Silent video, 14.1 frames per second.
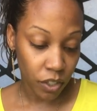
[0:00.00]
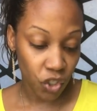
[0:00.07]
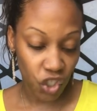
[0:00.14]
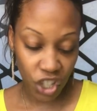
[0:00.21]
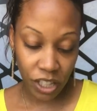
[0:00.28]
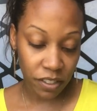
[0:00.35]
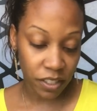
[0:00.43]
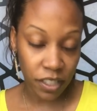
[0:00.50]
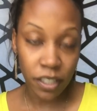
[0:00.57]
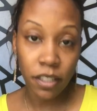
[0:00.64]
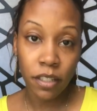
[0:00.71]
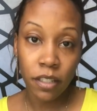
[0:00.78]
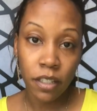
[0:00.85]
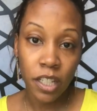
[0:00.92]
jealousy,
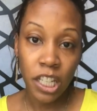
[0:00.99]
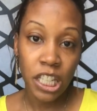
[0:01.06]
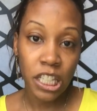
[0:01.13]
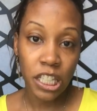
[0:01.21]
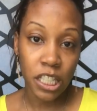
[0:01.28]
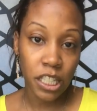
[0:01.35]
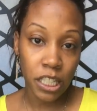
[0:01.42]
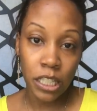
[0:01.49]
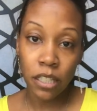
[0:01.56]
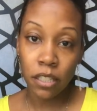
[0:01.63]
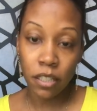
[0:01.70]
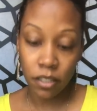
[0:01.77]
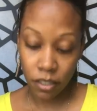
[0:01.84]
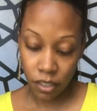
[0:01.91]

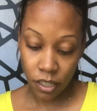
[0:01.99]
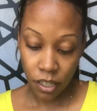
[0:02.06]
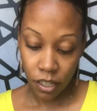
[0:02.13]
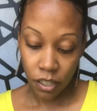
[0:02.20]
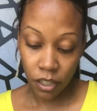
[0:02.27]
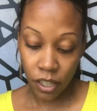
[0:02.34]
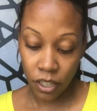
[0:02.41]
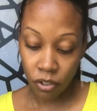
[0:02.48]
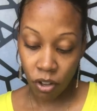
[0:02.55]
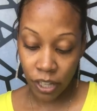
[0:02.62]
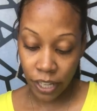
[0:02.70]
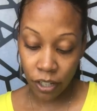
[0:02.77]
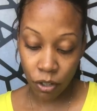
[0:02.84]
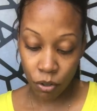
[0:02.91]
deceit. You're letting
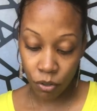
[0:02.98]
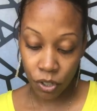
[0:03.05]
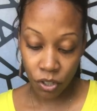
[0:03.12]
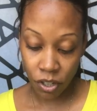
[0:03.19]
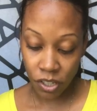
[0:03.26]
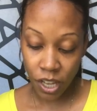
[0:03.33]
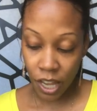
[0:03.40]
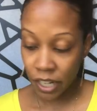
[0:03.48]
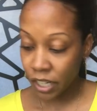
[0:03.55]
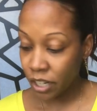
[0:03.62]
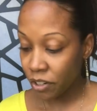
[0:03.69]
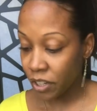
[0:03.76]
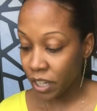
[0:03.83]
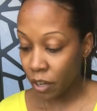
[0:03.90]
all that go because y'all tired of
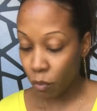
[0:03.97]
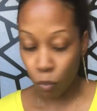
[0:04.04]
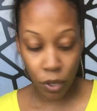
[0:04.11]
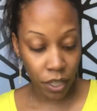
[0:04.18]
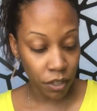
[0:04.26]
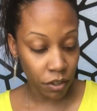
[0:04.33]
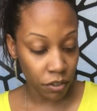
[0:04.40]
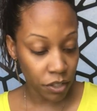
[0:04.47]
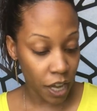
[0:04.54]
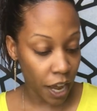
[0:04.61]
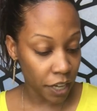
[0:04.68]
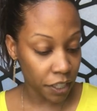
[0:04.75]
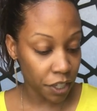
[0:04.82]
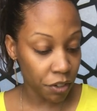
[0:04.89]
carrying that weight. Y'all
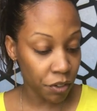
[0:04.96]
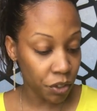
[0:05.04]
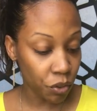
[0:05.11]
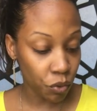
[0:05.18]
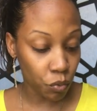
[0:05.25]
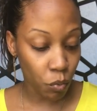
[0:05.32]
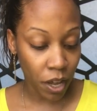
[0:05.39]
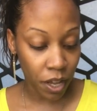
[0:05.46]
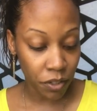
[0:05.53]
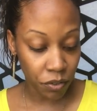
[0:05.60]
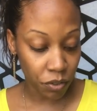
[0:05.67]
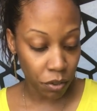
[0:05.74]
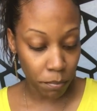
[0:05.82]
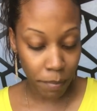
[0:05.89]
tired of carrying those
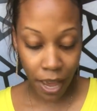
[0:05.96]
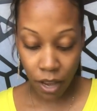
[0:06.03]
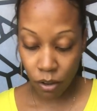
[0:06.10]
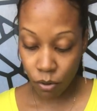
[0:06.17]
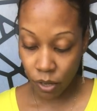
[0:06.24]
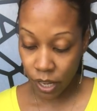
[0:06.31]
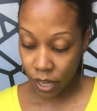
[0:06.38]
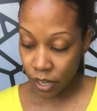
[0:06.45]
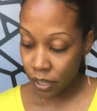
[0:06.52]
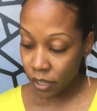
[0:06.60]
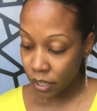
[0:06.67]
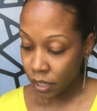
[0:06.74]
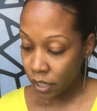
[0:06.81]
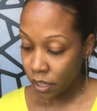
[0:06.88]
wands on your back, okay?
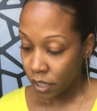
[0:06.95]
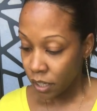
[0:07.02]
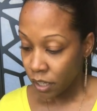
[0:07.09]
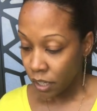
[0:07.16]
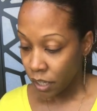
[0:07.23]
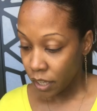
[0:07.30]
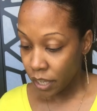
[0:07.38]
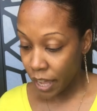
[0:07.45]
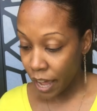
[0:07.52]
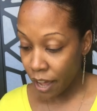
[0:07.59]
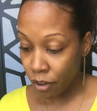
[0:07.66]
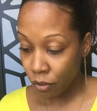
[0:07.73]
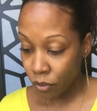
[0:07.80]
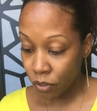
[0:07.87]
And
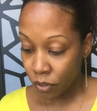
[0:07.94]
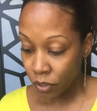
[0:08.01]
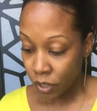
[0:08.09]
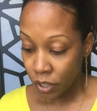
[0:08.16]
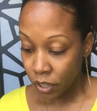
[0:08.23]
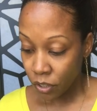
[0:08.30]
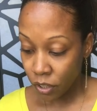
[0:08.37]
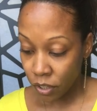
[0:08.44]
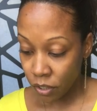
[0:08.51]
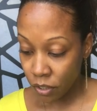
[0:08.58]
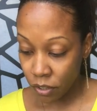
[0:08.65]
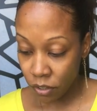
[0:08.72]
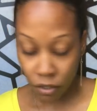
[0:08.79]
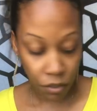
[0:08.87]
now,
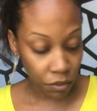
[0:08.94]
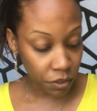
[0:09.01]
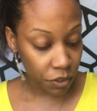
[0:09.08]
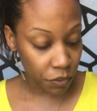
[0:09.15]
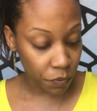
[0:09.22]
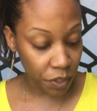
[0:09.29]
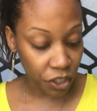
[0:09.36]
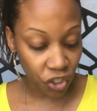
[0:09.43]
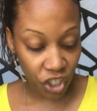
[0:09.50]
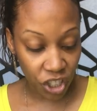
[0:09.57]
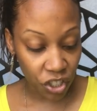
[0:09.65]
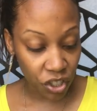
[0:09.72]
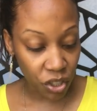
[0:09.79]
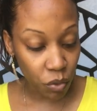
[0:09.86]
you know, it's funny because you
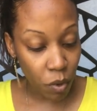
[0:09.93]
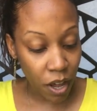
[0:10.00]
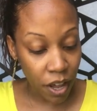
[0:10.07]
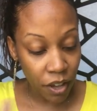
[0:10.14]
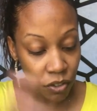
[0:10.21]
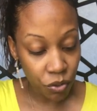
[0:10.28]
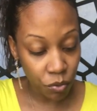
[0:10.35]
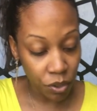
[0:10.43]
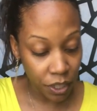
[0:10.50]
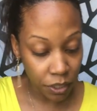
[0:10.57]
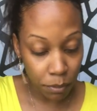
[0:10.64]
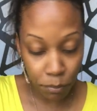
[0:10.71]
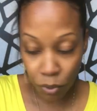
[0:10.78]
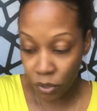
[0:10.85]
got the 10 of Wands showing
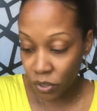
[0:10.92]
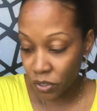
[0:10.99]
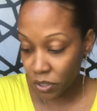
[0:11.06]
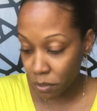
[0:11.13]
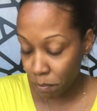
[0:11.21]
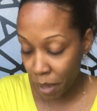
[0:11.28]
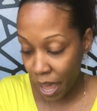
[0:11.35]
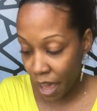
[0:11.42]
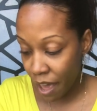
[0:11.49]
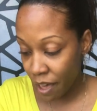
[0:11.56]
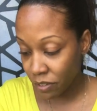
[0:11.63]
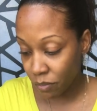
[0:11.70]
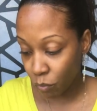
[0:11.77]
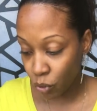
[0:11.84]
like the burdens in the
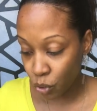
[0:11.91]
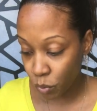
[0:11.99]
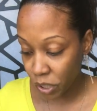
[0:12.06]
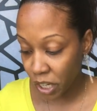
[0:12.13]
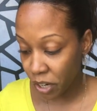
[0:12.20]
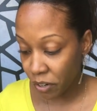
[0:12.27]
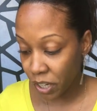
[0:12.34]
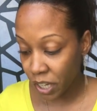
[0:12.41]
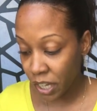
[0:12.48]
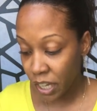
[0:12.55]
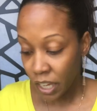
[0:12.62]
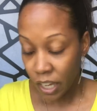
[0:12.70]
past and what you were carrying,